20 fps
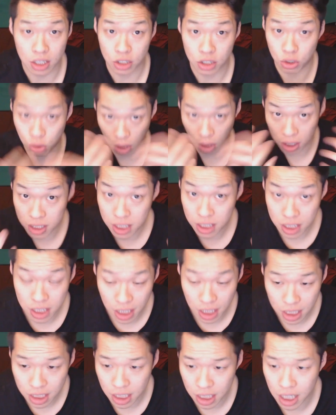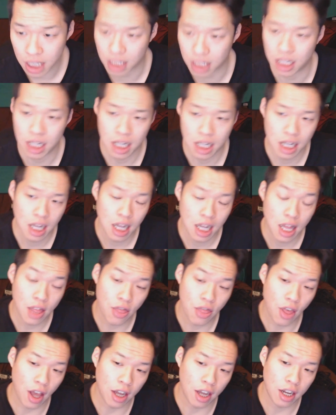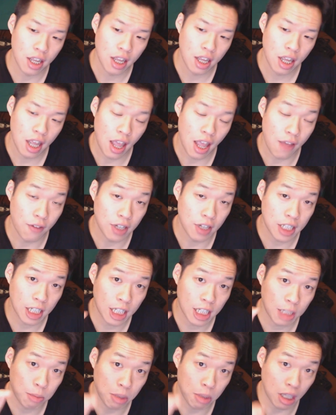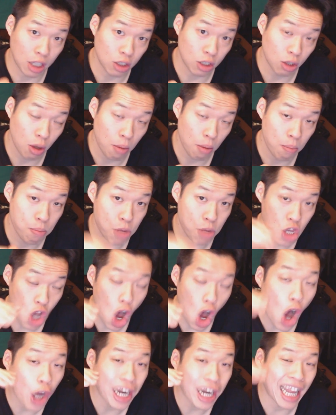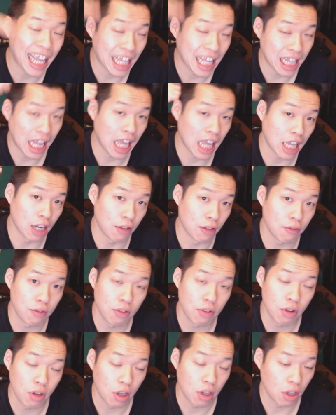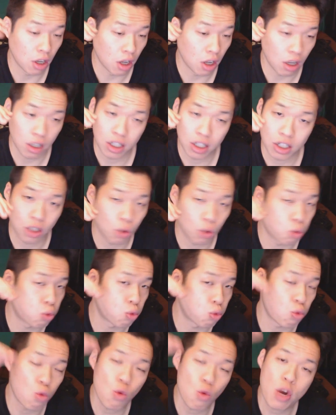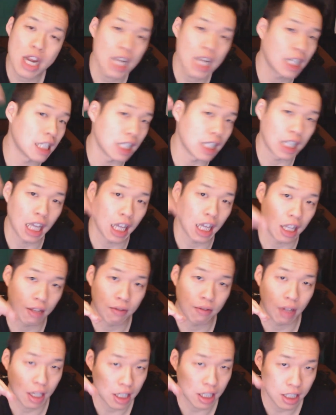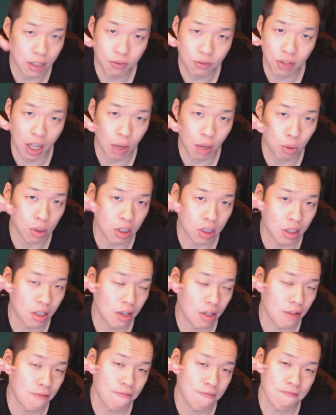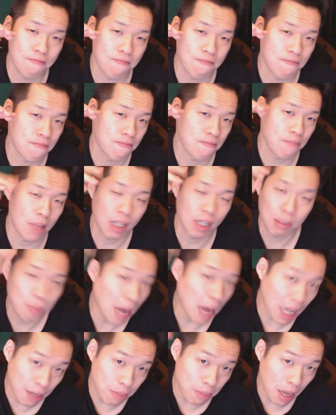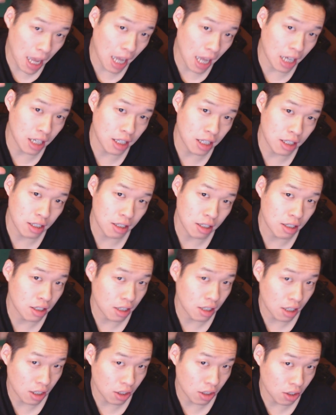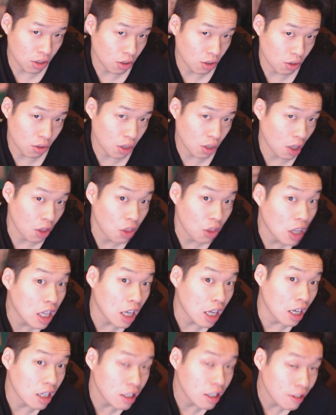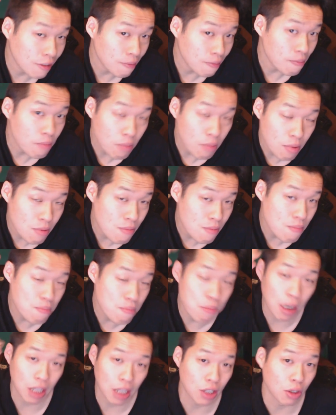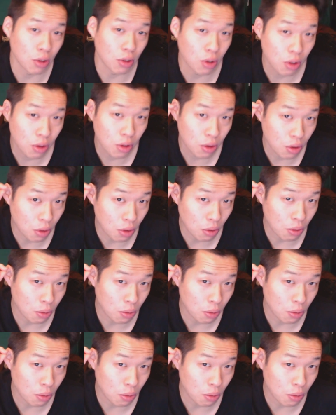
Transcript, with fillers: in 2016 that if I say something that's beyond a negative, just crazy negative, like stuff that I would, it's back in my head, you know, you can think it, but you